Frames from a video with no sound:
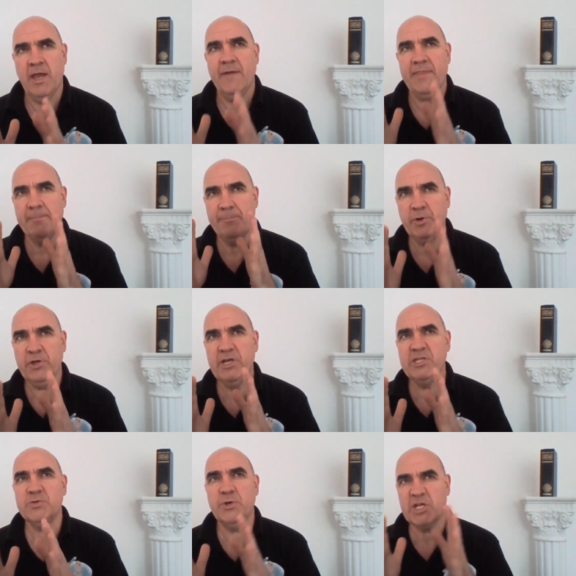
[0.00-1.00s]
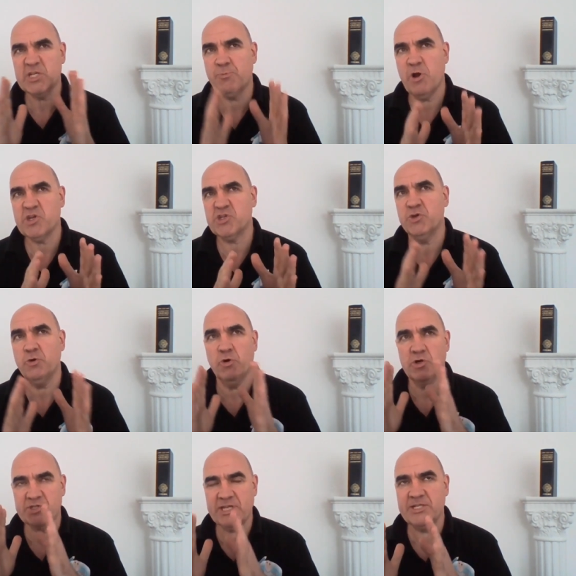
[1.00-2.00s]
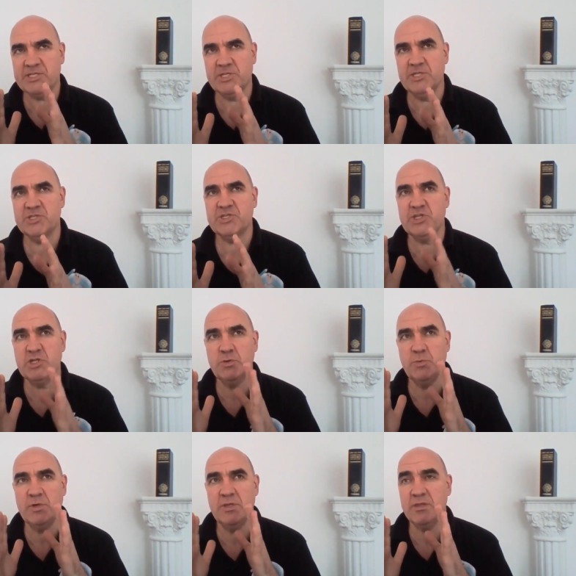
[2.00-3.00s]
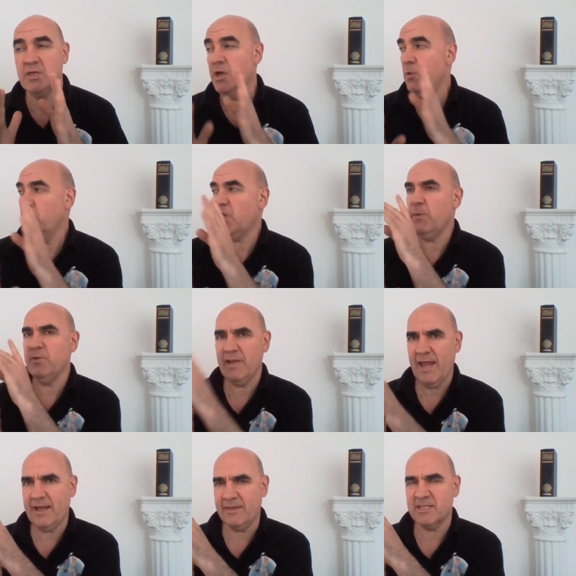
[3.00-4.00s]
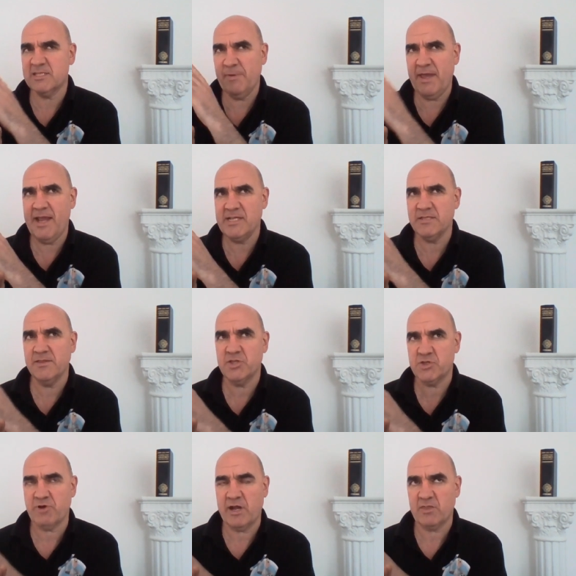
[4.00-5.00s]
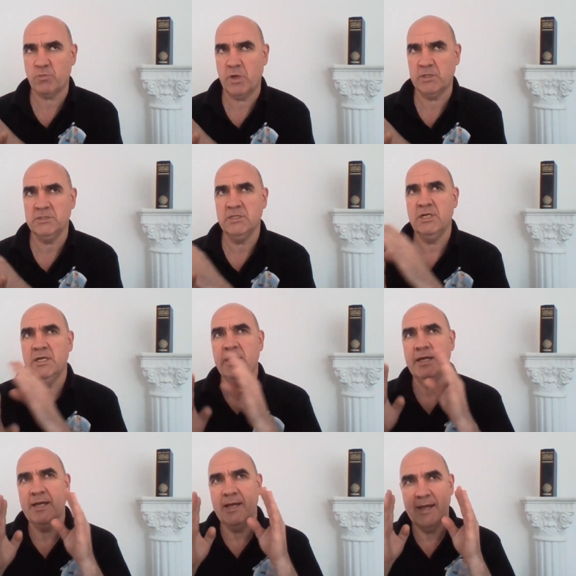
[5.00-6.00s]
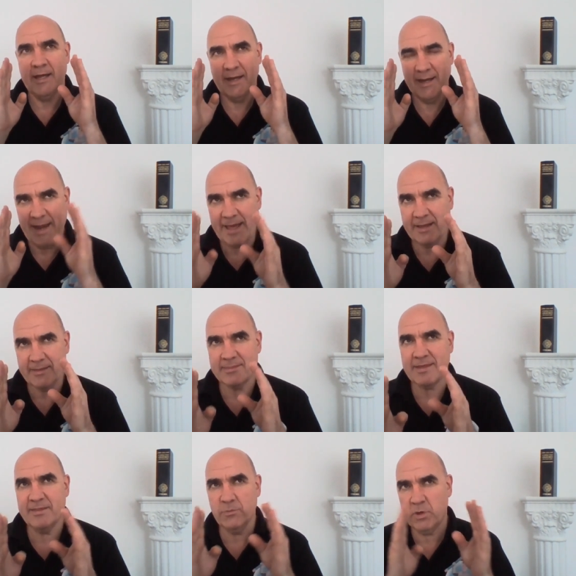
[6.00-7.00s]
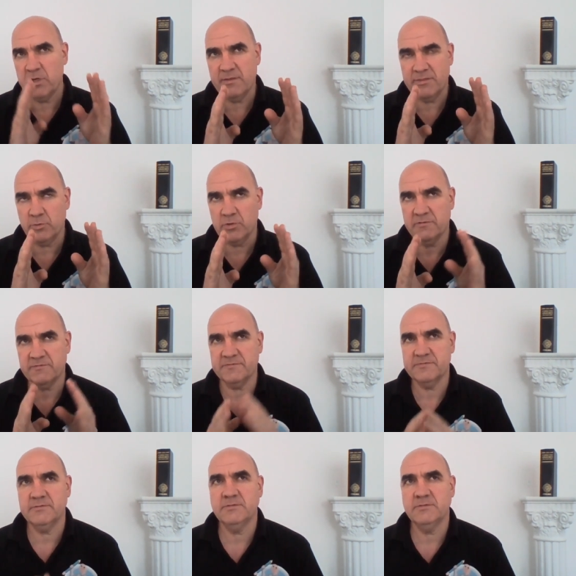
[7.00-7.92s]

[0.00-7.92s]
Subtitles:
Then put it into an expression or a sentence to do with, we'll go with length, it's a bit easier than the strength one. Length and the word you thought of.